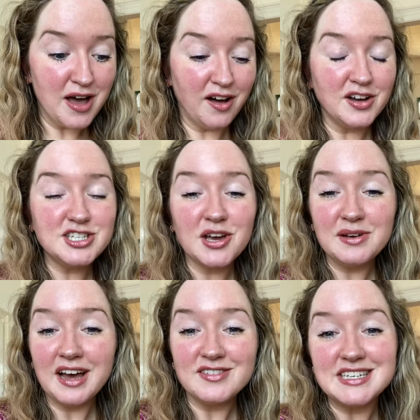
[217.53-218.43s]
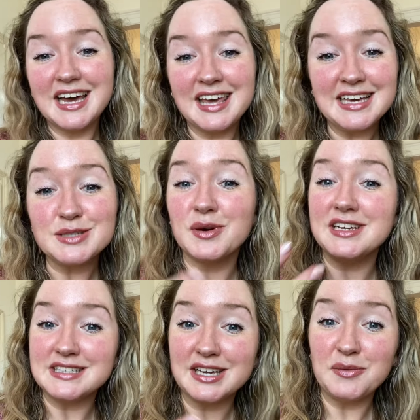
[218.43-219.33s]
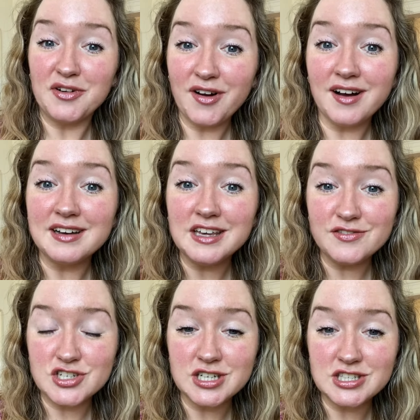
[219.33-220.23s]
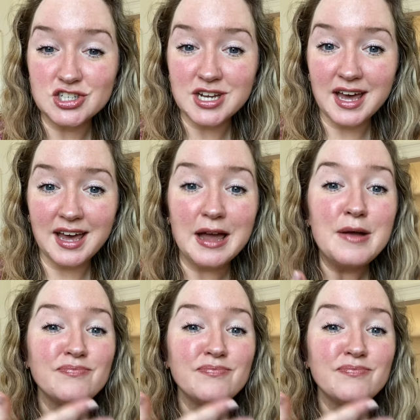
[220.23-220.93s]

I don't have a date as when it's going to arrive just yet,